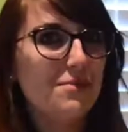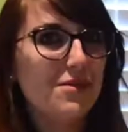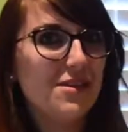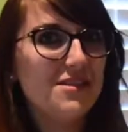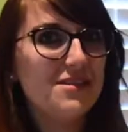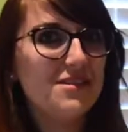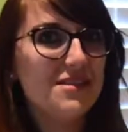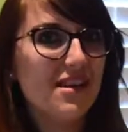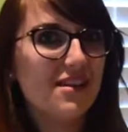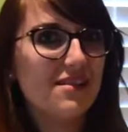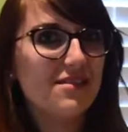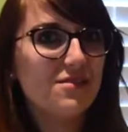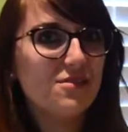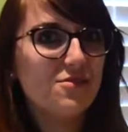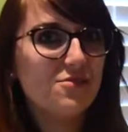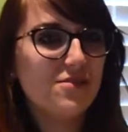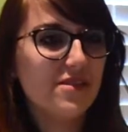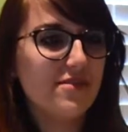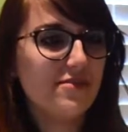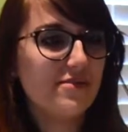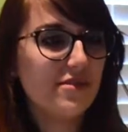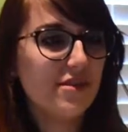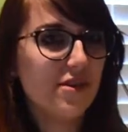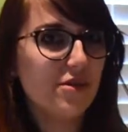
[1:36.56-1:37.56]
Plus, I don't
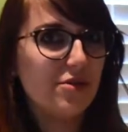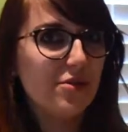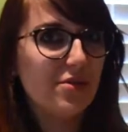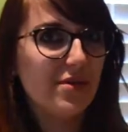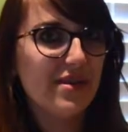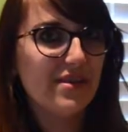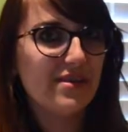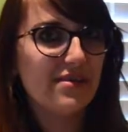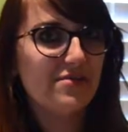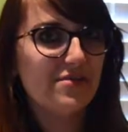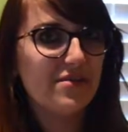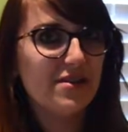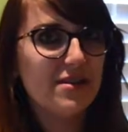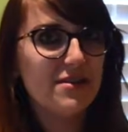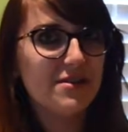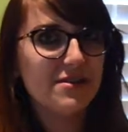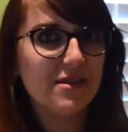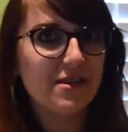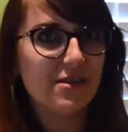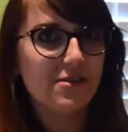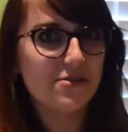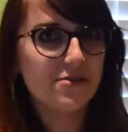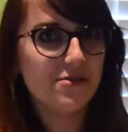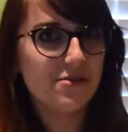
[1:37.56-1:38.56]
even know who any of these
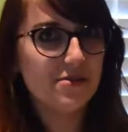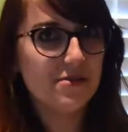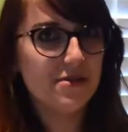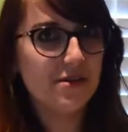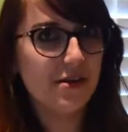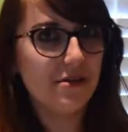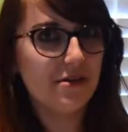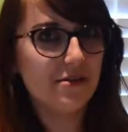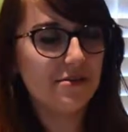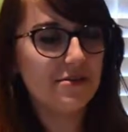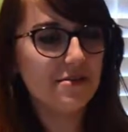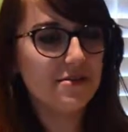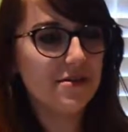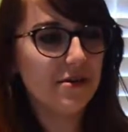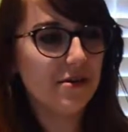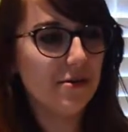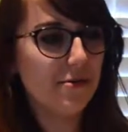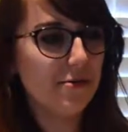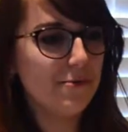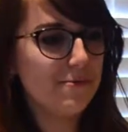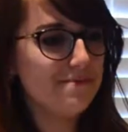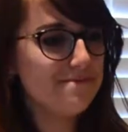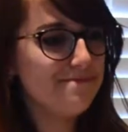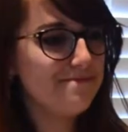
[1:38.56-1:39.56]
characters are,
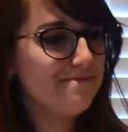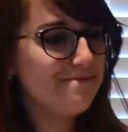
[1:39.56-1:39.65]
so